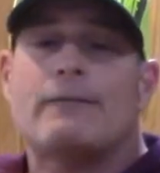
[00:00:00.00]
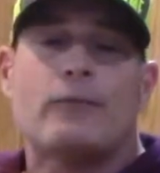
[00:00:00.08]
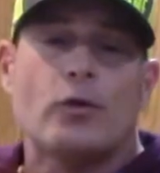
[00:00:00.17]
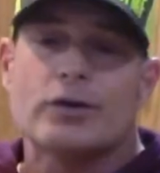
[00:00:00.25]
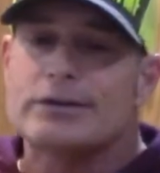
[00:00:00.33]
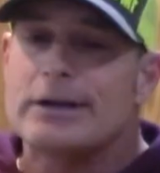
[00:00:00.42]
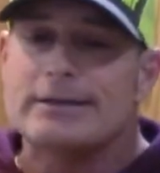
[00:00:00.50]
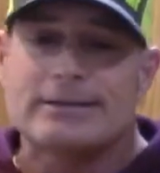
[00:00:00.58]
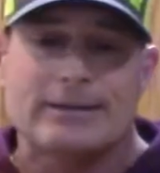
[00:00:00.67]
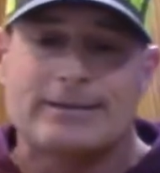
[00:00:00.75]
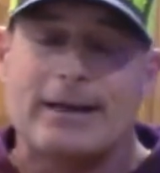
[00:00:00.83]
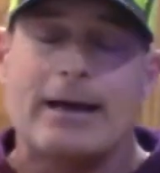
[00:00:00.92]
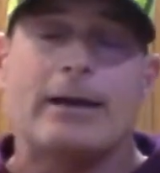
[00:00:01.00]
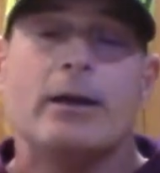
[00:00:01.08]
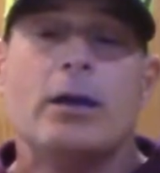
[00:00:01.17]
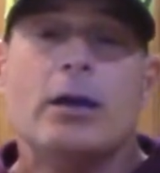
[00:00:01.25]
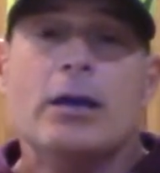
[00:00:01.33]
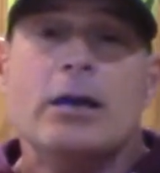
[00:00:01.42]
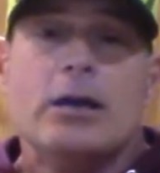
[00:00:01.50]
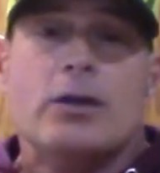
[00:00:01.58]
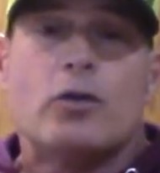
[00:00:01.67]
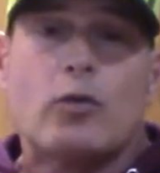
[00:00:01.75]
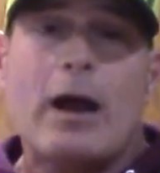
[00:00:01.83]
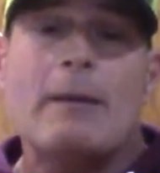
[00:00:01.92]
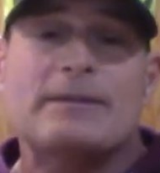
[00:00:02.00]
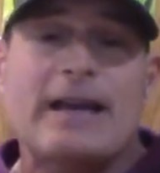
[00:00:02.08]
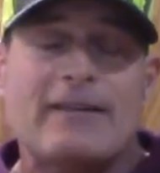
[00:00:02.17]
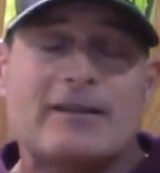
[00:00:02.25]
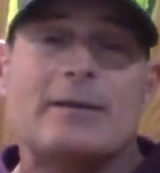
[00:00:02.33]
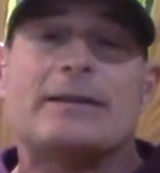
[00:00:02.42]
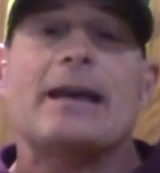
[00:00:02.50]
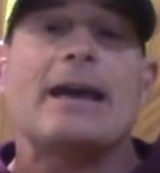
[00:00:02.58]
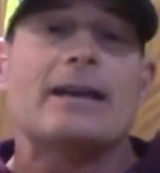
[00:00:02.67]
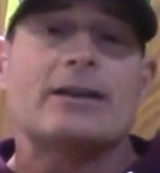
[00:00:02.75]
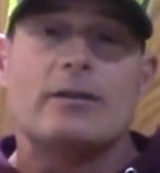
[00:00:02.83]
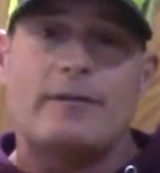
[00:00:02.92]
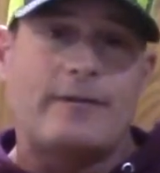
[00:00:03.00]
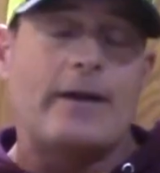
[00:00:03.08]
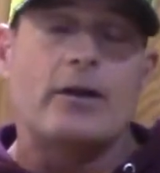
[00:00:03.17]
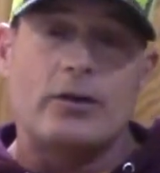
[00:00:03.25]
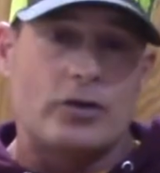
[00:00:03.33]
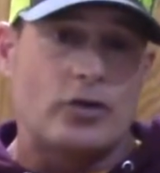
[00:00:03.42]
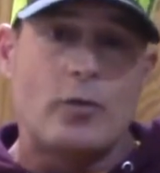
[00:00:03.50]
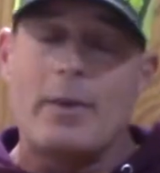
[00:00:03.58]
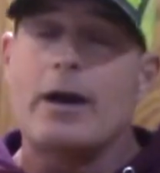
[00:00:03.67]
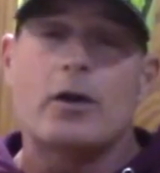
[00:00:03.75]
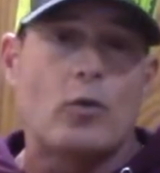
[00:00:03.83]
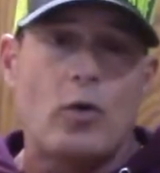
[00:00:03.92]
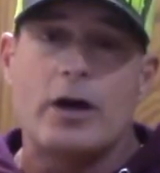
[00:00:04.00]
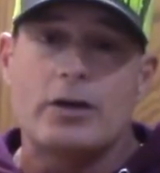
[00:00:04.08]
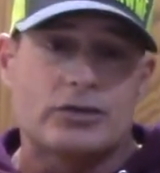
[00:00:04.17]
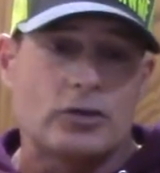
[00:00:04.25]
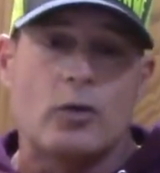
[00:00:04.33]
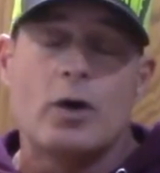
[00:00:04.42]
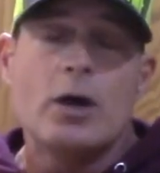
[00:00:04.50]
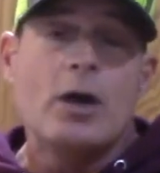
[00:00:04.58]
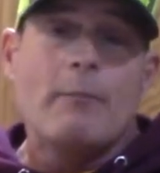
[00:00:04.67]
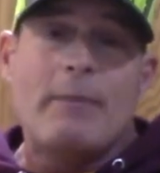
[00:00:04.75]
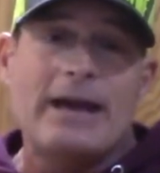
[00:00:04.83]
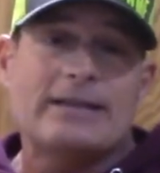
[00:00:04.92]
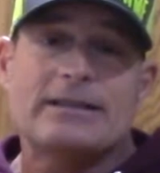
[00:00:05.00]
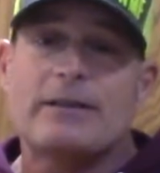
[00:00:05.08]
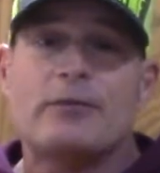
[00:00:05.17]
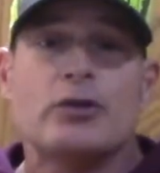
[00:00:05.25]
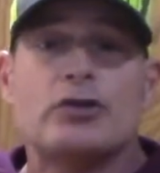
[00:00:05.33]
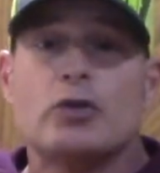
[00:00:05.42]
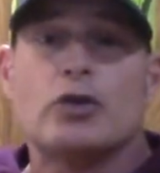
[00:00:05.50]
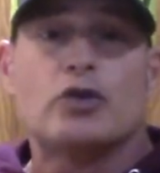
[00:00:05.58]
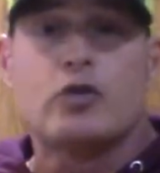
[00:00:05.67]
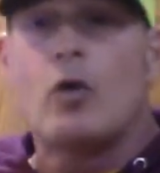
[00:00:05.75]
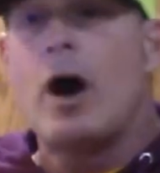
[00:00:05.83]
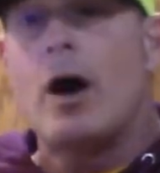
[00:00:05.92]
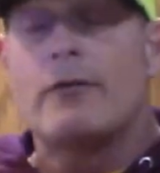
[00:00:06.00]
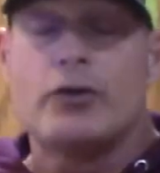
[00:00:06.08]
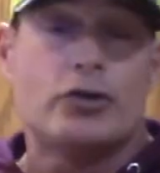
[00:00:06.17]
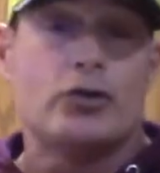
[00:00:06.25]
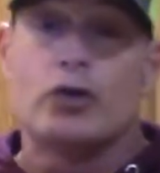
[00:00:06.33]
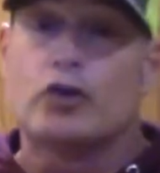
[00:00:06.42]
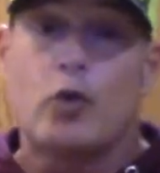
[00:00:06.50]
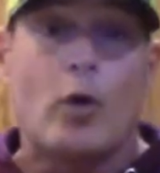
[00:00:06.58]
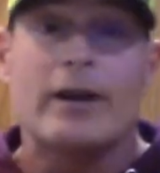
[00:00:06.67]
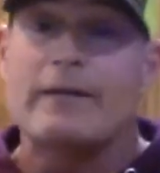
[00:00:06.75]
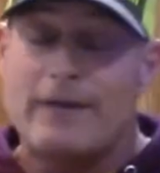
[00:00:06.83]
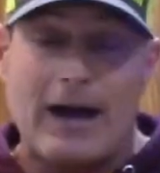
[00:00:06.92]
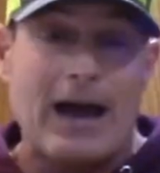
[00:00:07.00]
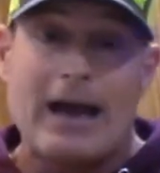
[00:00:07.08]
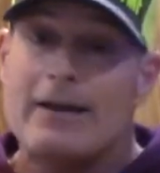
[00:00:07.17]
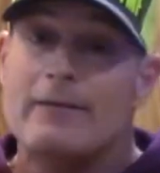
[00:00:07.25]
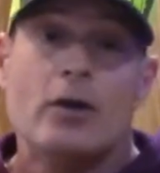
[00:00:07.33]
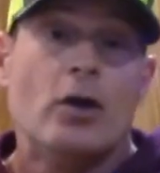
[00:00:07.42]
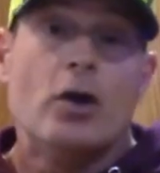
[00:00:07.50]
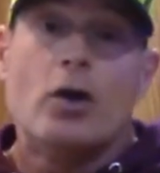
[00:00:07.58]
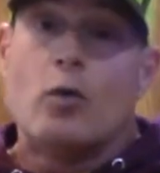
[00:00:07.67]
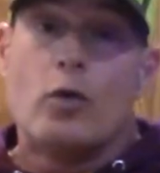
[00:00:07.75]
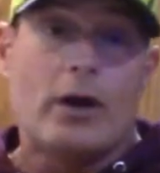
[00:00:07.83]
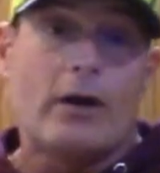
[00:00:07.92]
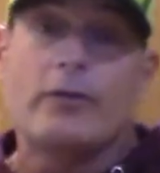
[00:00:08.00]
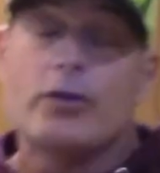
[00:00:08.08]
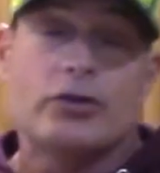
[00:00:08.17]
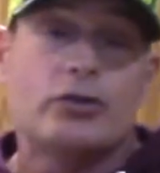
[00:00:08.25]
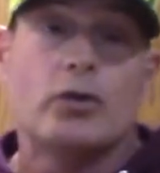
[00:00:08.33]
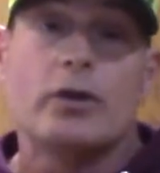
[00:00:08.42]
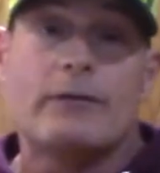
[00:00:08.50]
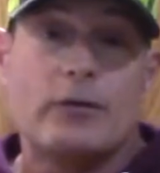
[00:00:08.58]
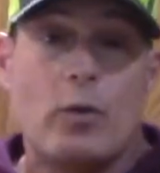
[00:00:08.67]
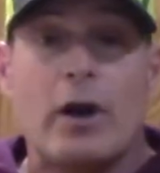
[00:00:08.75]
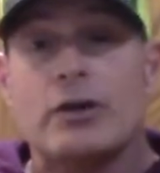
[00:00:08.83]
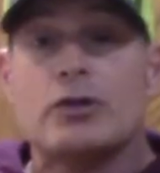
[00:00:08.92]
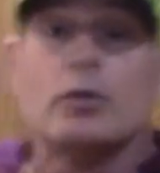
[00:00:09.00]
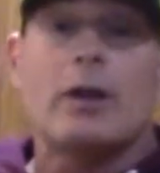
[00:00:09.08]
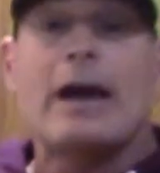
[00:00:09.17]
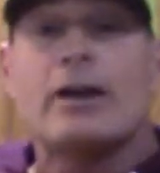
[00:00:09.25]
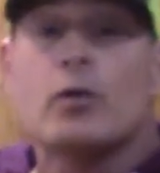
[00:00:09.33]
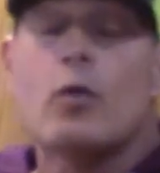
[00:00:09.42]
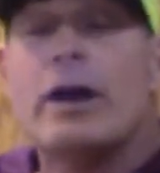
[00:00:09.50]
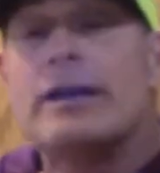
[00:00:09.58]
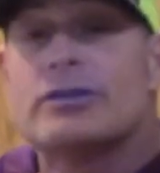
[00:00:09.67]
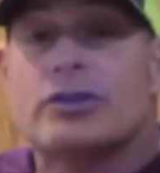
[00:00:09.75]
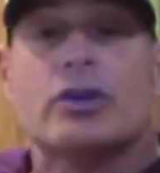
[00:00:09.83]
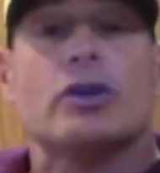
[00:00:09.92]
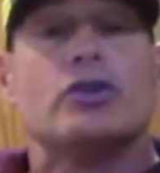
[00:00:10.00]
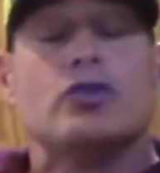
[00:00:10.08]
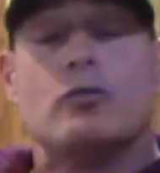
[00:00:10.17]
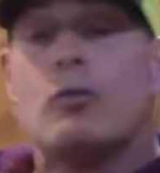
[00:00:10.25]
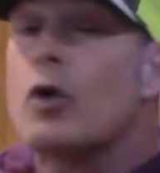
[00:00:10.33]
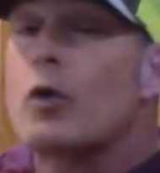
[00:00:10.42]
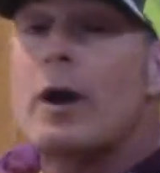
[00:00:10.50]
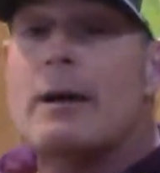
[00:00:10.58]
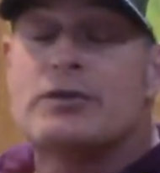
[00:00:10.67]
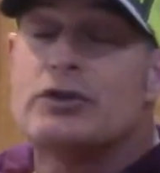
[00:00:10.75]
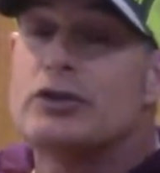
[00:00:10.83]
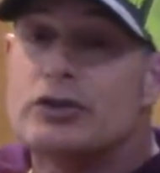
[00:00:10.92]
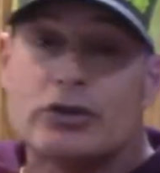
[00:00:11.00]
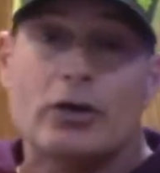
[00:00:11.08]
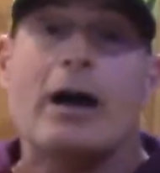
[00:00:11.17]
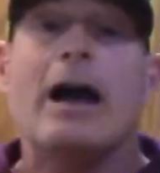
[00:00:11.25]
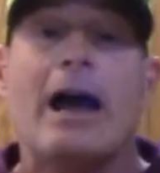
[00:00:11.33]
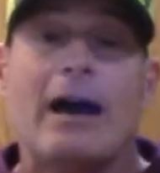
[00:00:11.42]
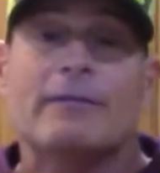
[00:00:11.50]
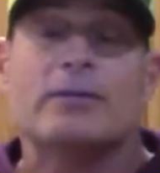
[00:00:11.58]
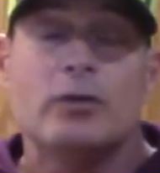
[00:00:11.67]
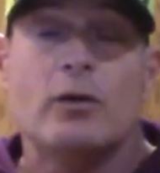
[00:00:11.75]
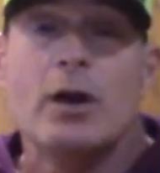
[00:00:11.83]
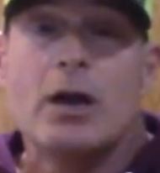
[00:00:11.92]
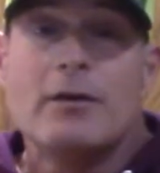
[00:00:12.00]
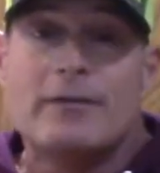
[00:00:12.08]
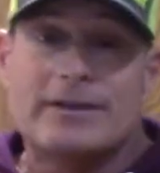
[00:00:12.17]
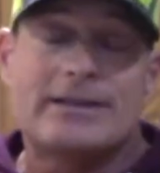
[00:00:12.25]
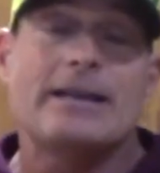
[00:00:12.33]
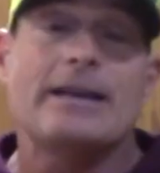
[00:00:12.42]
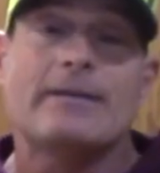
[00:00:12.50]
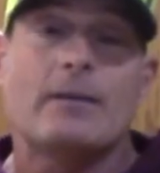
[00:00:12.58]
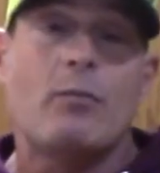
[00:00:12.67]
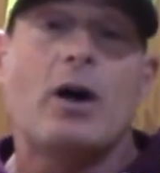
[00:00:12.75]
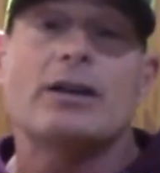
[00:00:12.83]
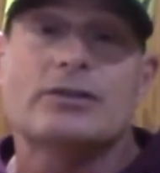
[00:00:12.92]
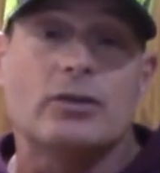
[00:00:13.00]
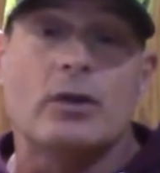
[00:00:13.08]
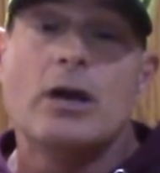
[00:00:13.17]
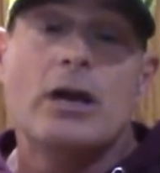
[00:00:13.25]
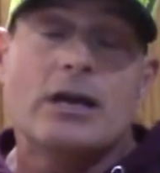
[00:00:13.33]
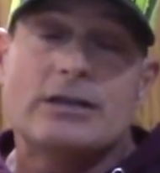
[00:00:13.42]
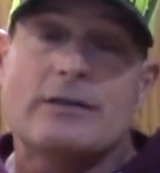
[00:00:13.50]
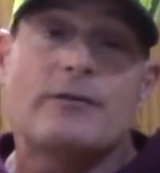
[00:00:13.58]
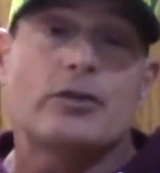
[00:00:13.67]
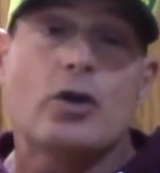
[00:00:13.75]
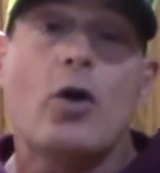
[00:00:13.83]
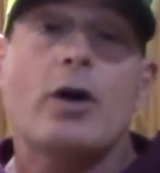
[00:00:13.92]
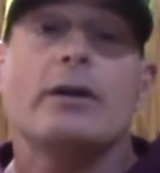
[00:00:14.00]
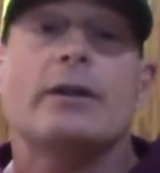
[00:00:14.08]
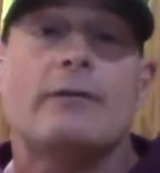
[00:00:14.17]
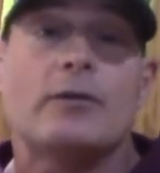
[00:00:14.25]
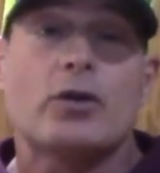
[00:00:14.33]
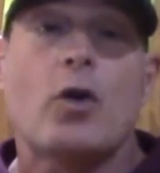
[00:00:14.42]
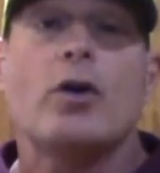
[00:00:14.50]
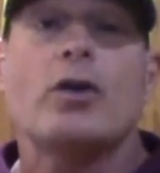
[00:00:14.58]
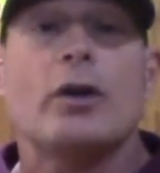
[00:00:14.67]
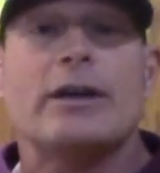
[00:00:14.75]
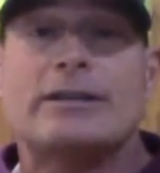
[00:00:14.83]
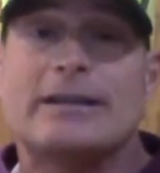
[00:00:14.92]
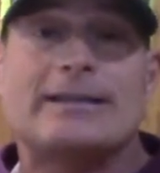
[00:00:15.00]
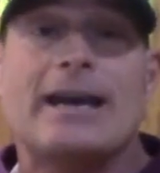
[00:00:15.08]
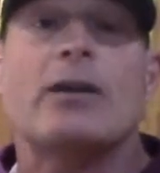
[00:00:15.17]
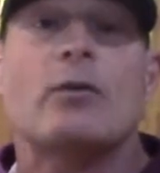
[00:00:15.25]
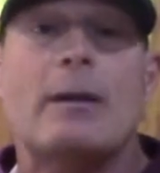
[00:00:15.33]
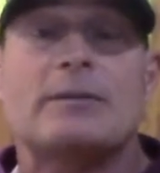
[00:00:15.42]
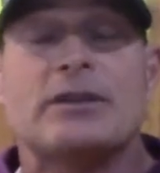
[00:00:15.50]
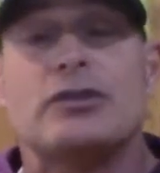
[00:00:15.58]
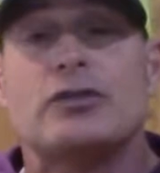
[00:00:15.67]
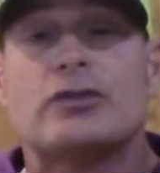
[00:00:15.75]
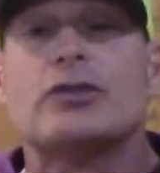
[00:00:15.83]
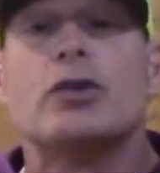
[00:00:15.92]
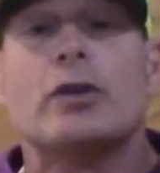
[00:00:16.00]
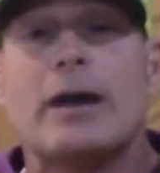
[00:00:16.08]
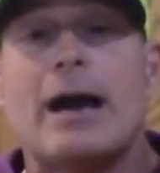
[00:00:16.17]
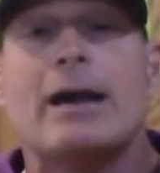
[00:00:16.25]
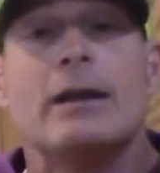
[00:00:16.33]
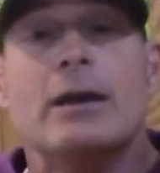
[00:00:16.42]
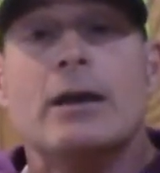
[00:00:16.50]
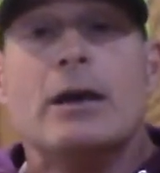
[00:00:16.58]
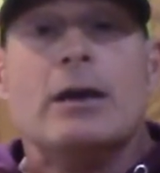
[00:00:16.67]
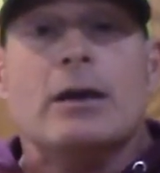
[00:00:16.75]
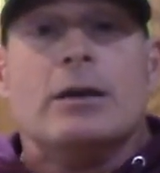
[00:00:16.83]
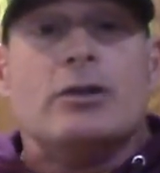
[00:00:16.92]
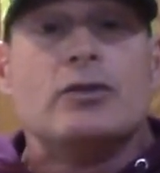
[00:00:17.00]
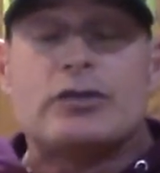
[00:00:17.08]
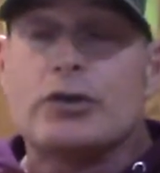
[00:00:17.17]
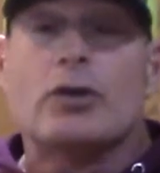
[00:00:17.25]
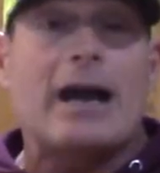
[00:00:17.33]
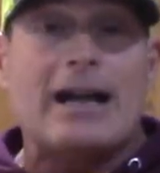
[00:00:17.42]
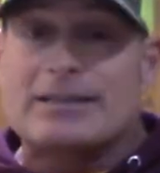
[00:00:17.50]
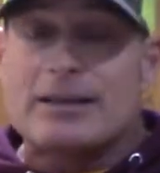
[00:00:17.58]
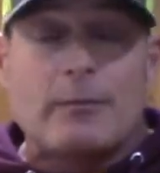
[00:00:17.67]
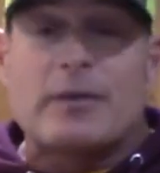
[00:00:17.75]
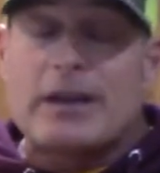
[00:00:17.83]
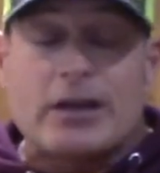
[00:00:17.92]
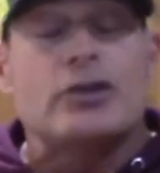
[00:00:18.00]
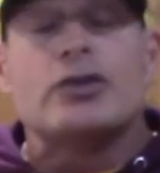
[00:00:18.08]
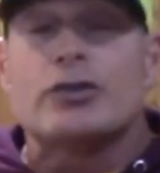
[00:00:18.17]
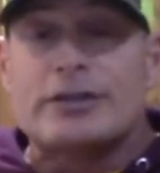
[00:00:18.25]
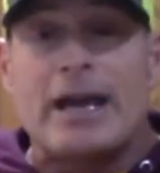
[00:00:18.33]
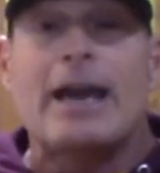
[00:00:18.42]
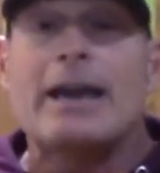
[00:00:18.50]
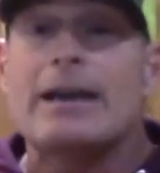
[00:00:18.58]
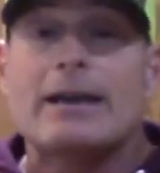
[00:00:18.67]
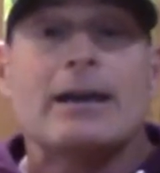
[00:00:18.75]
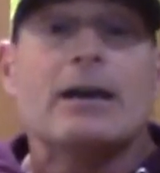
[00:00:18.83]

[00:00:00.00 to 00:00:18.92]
4 sets of 10. The reps have to be taken to failure no matter what. So basically, if you're doing 12, you're doing 25, whatever you're doing. If you want to do lighter weights, you're going to do more reps, you still have to fatigue the muscle. Because if you're going only to 10 reps and you still got something in your tank,